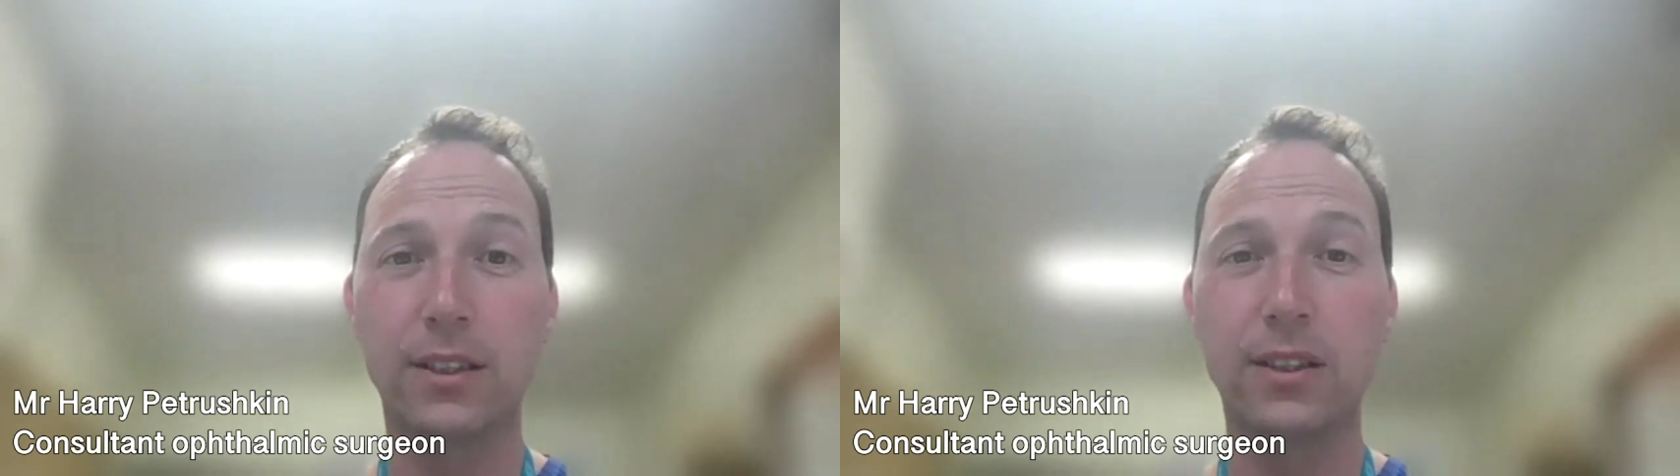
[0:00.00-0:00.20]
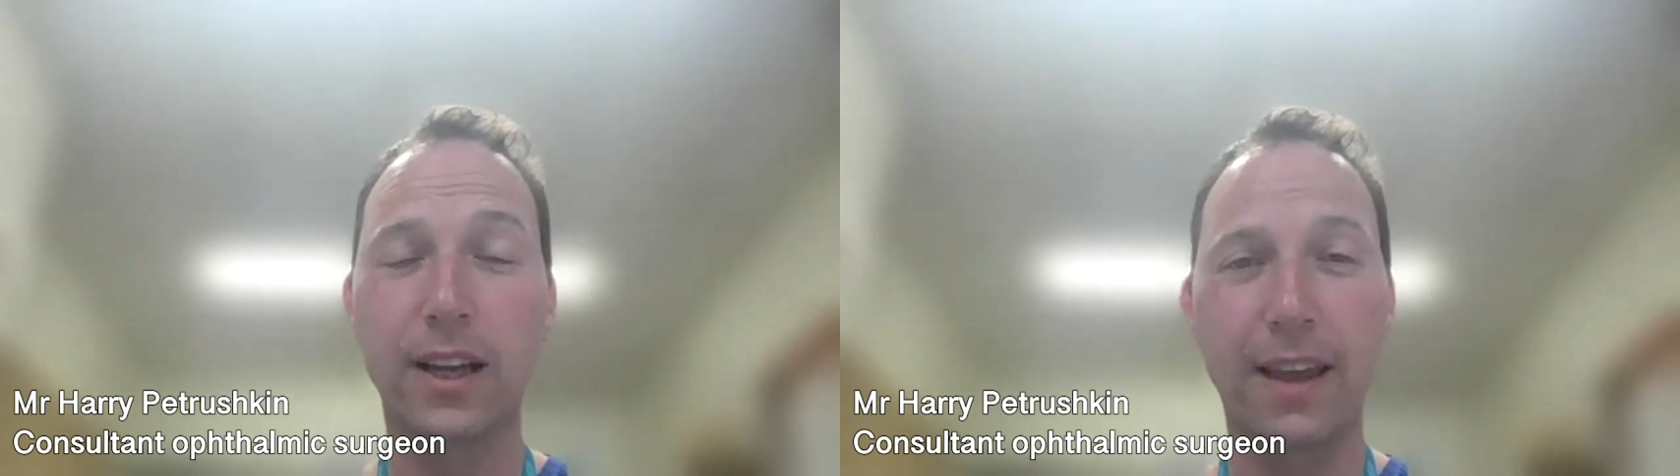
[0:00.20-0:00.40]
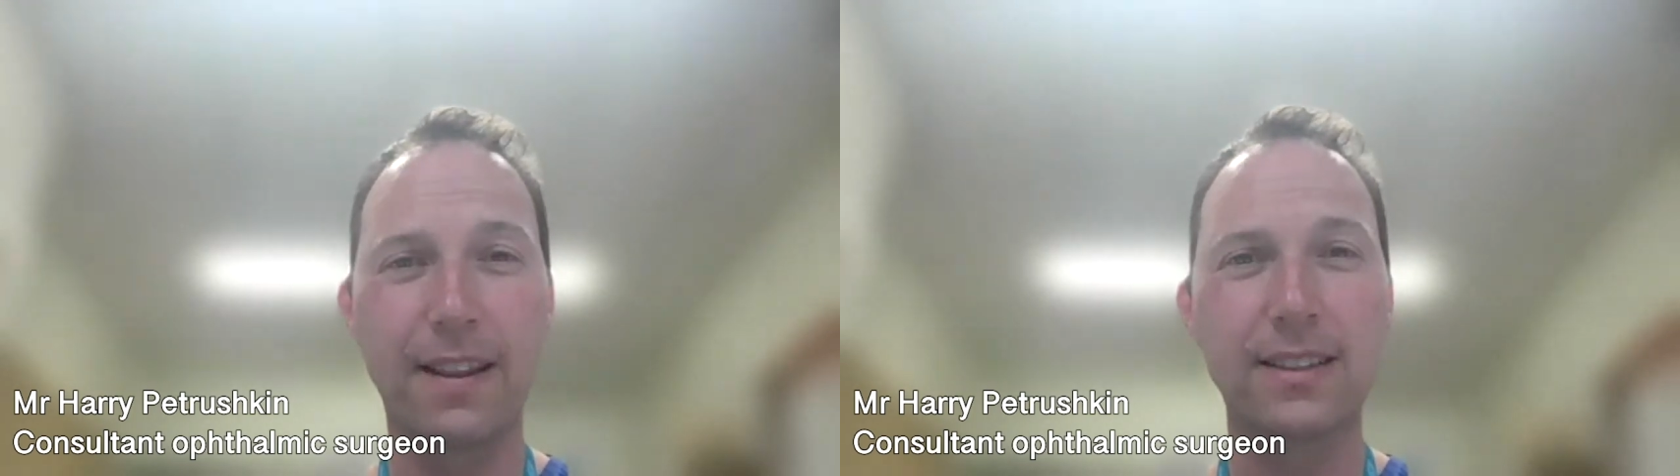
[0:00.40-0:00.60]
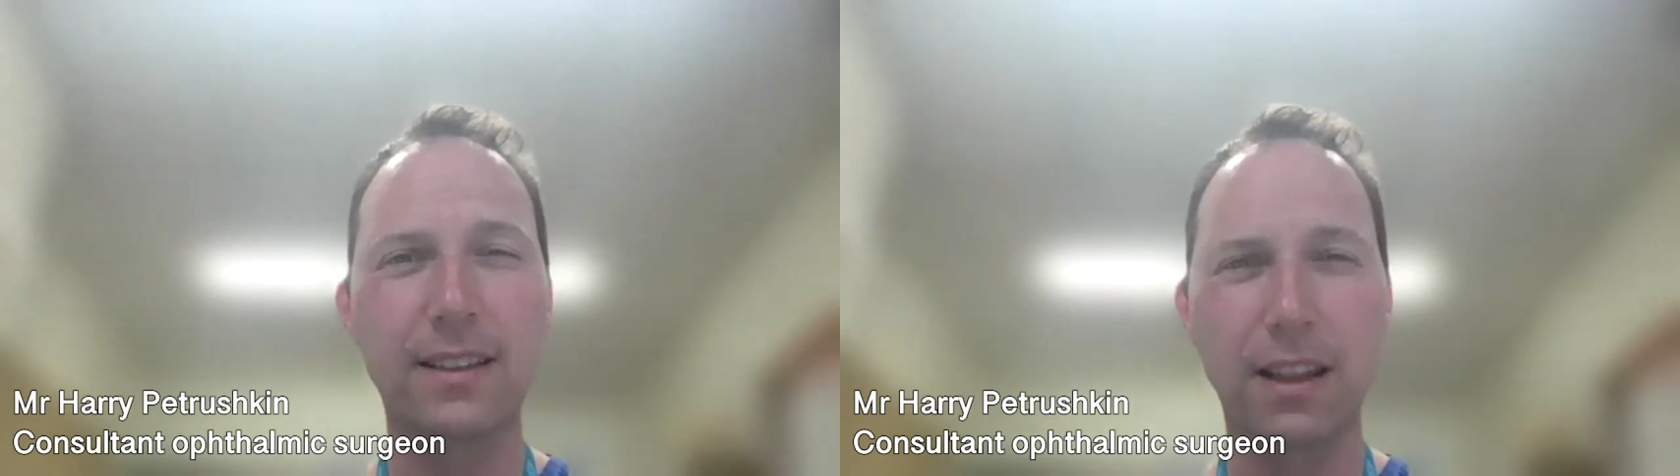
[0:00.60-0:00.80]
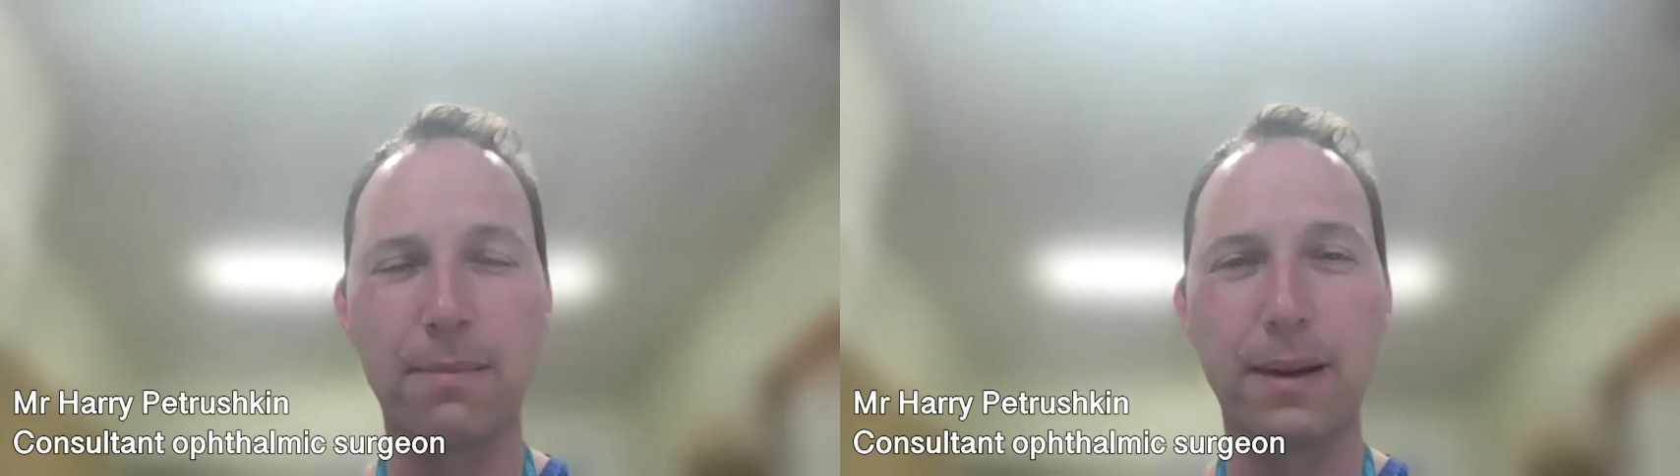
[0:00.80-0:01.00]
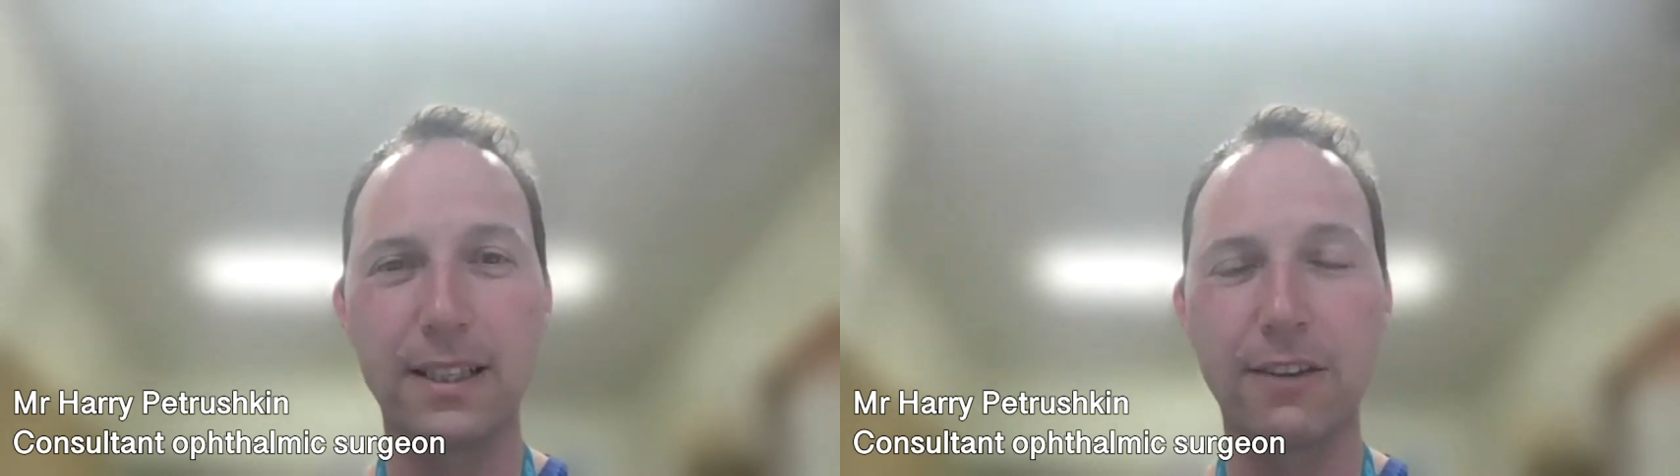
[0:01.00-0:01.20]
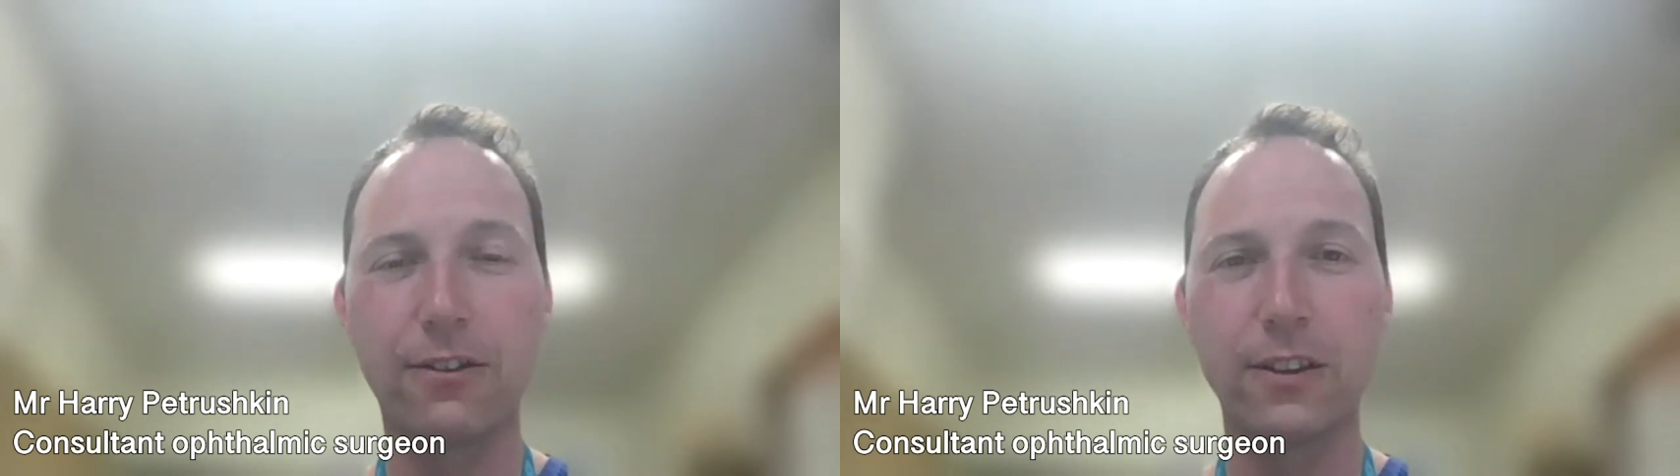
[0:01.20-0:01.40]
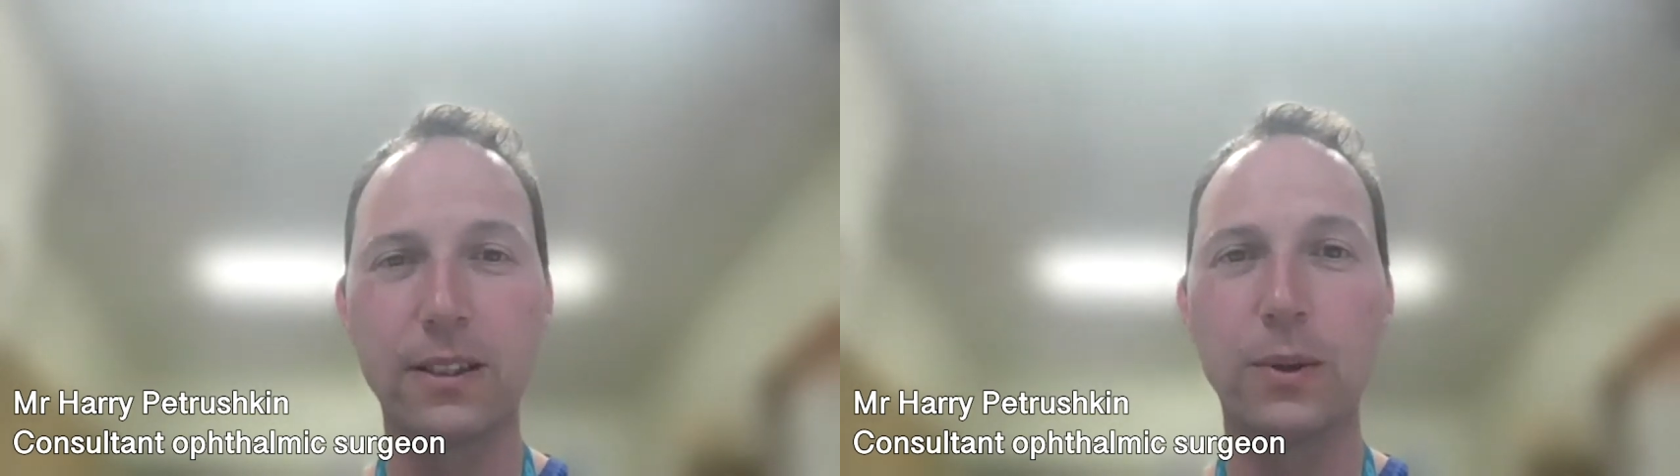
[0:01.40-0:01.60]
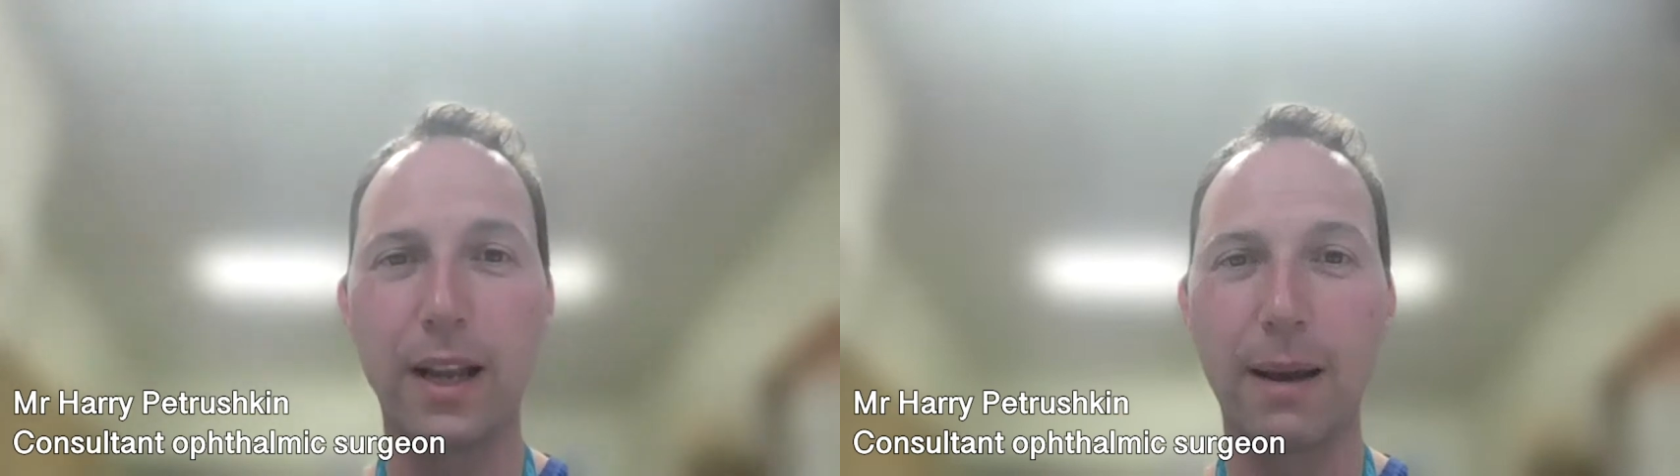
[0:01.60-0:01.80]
So again, that's another big difference between